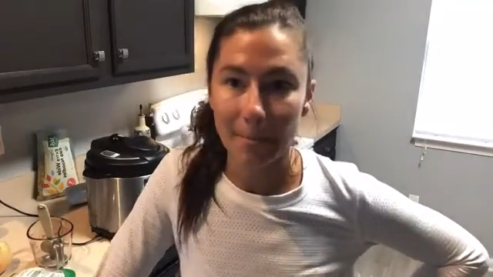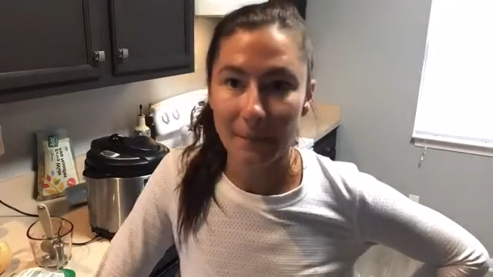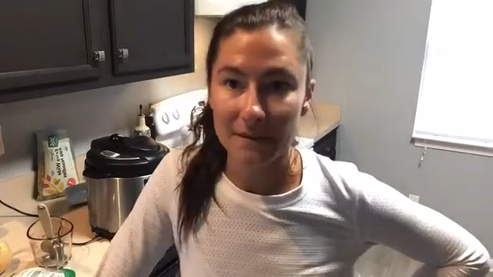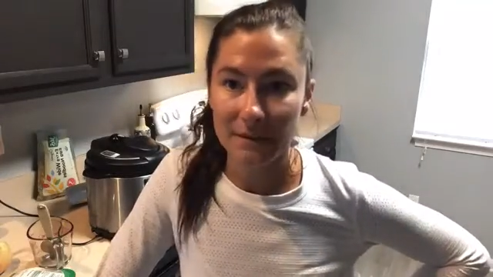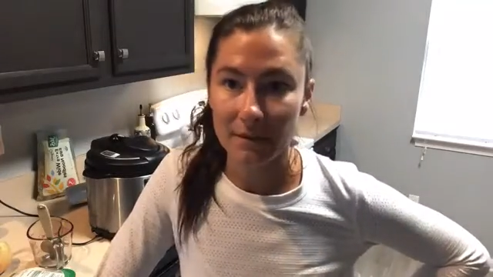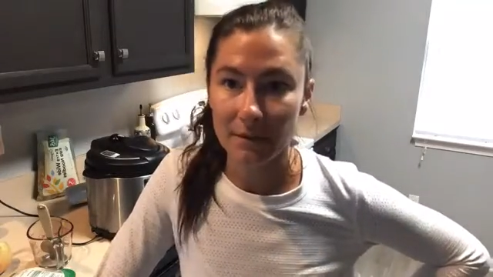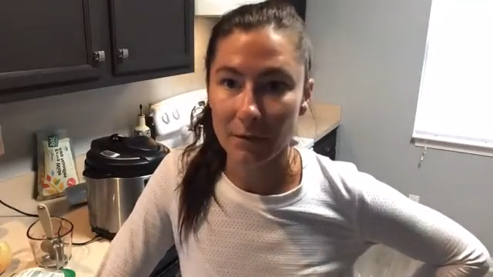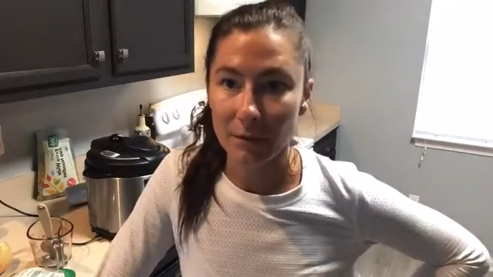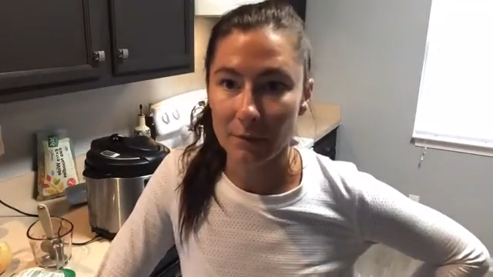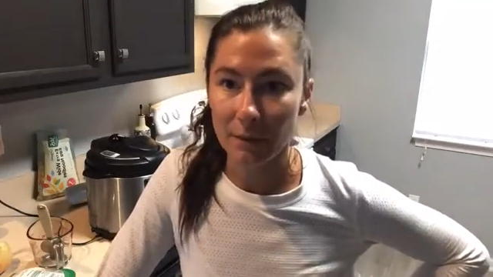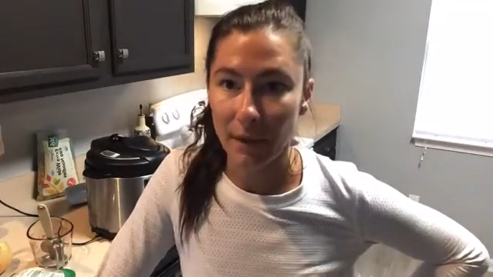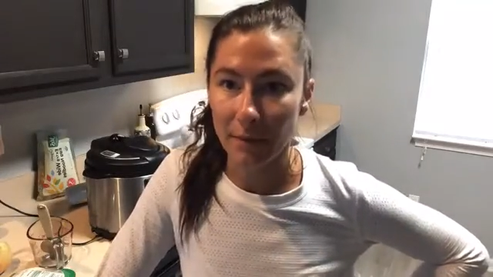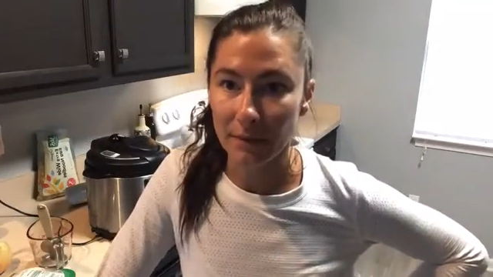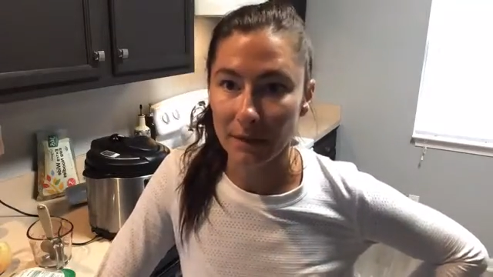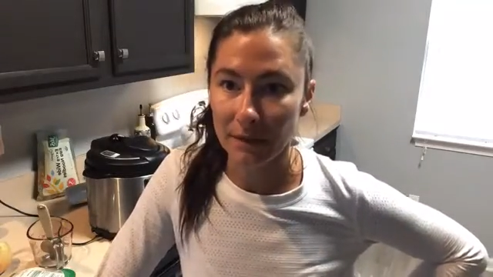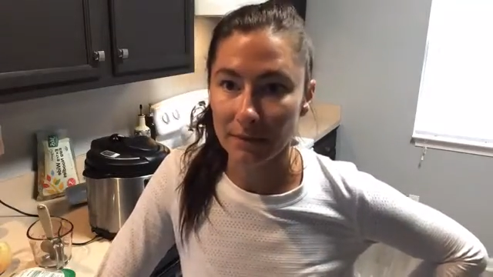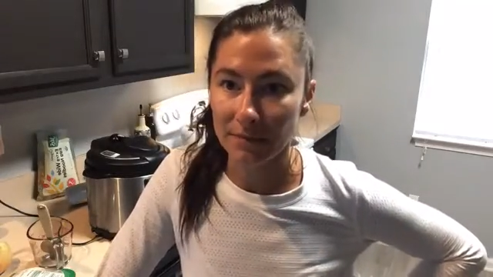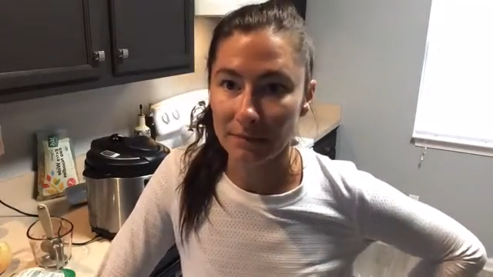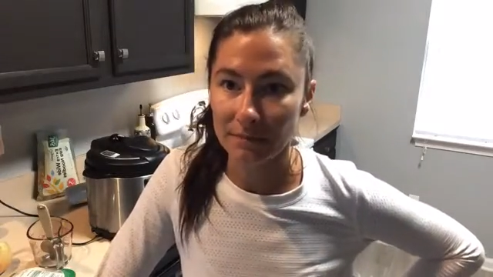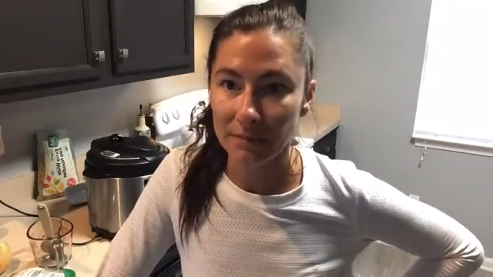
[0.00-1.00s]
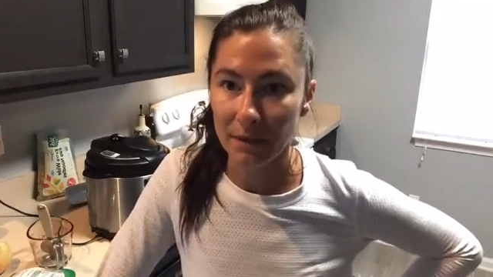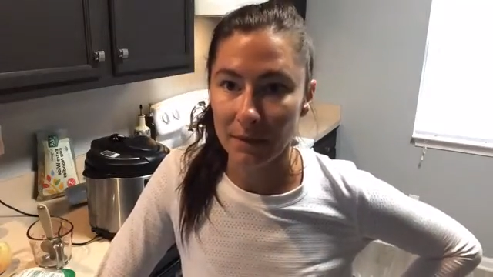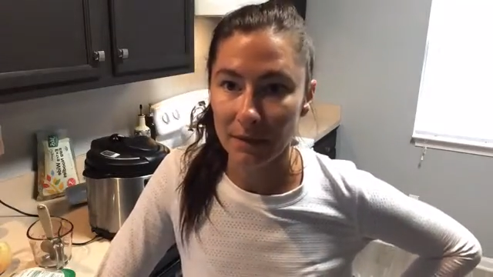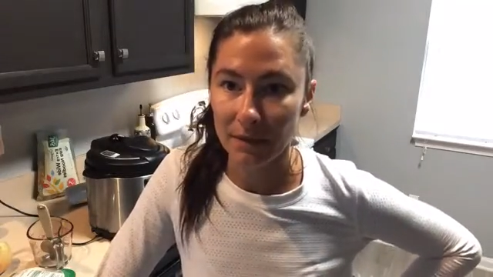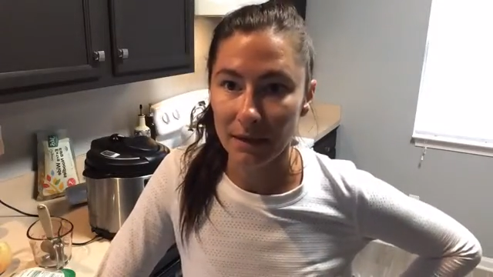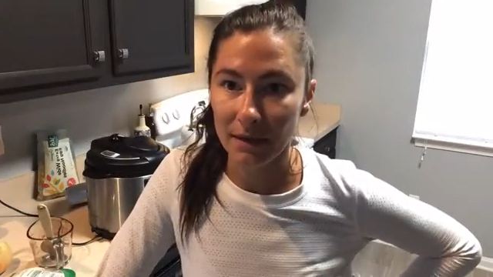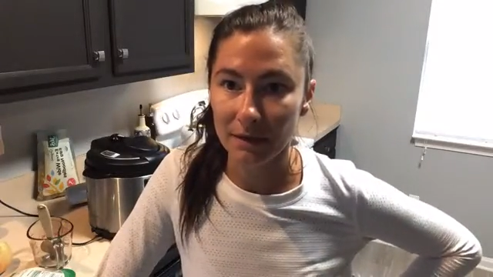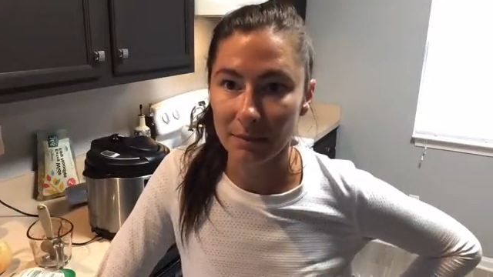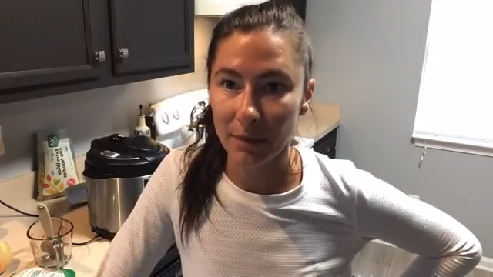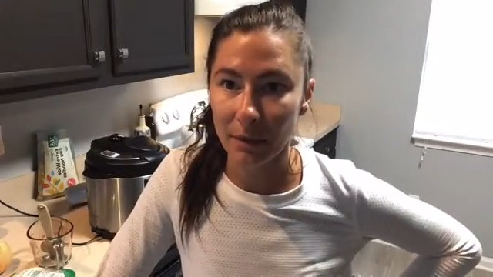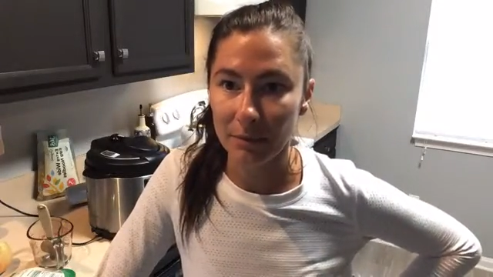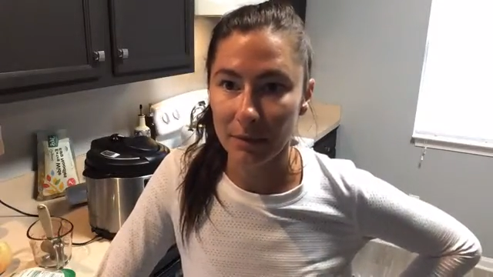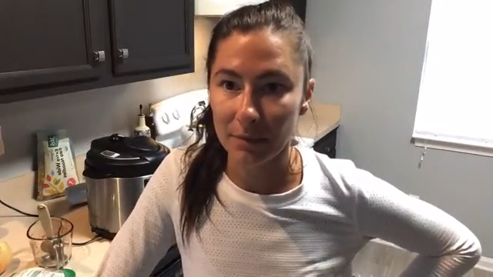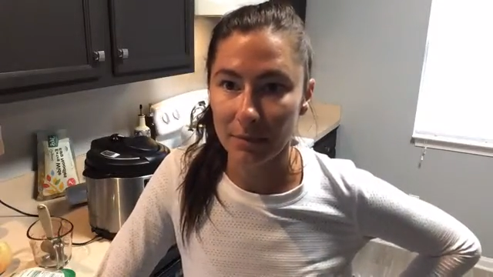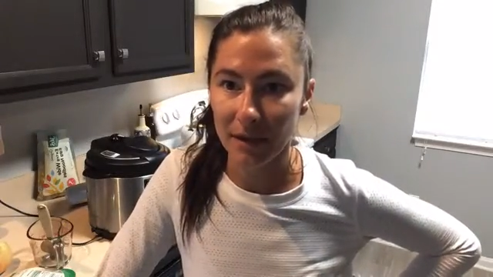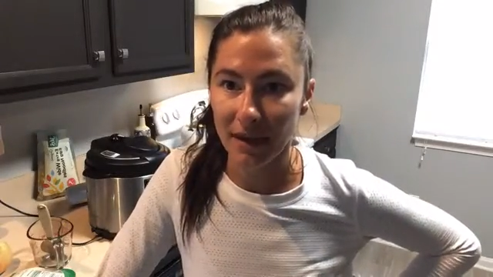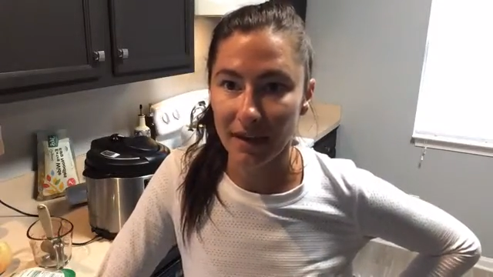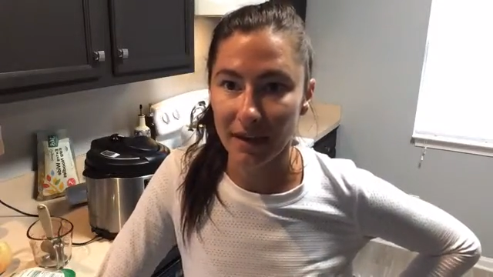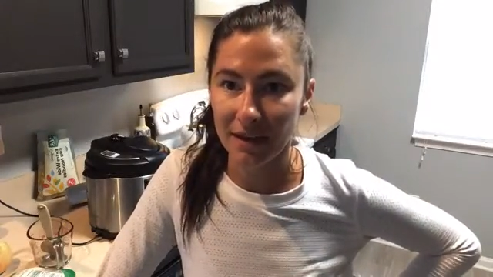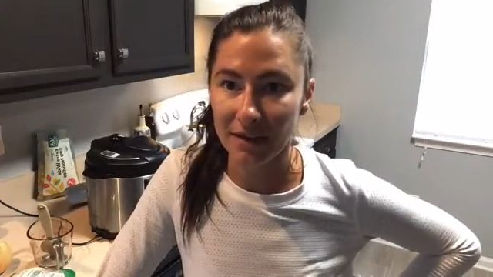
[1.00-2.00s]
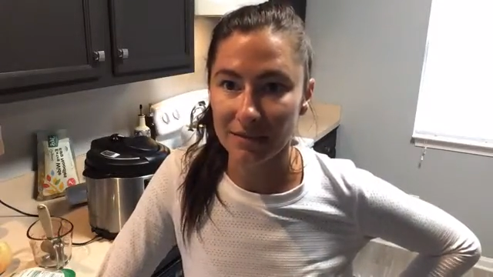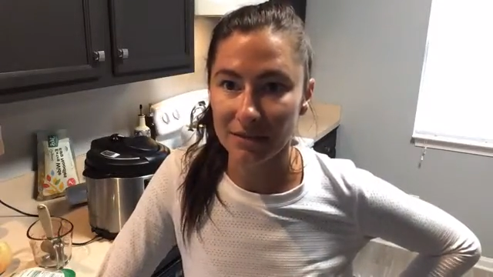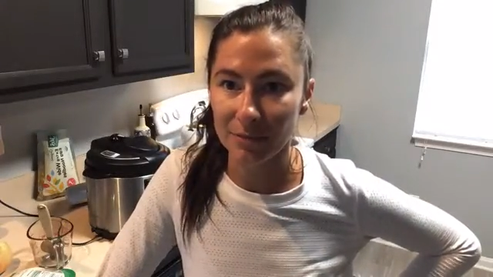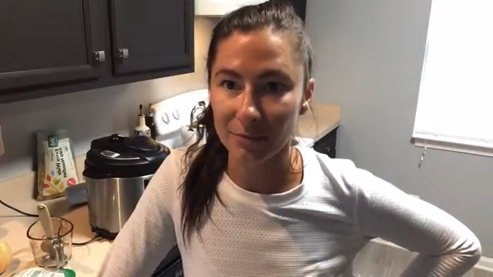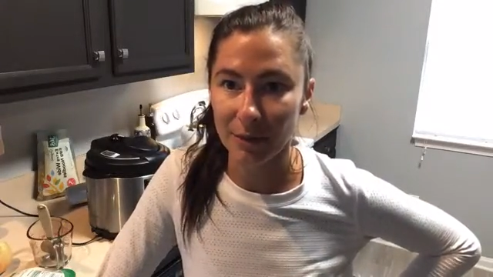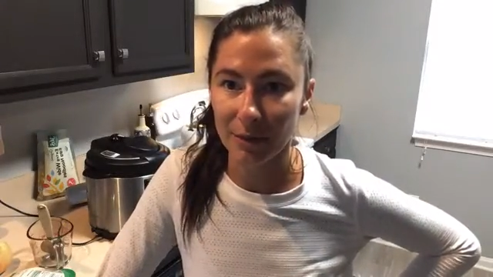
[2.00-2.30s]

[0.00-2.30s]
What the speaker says: something with pumpkin, maybe like pumpkin pancakes or